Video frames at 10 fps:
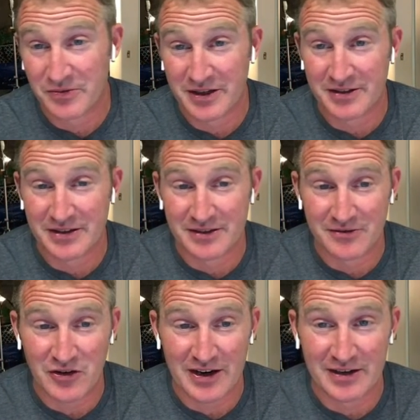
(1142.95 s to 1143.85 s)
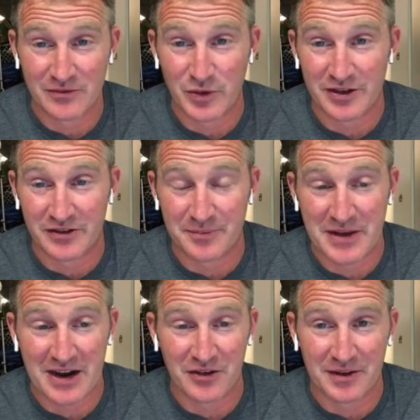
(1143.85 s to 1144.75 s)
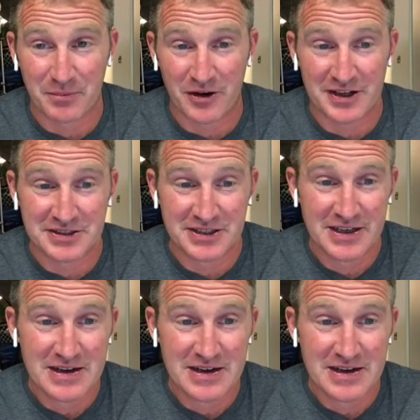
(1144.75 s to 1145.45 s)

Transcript: and and try to whittle them down on the price.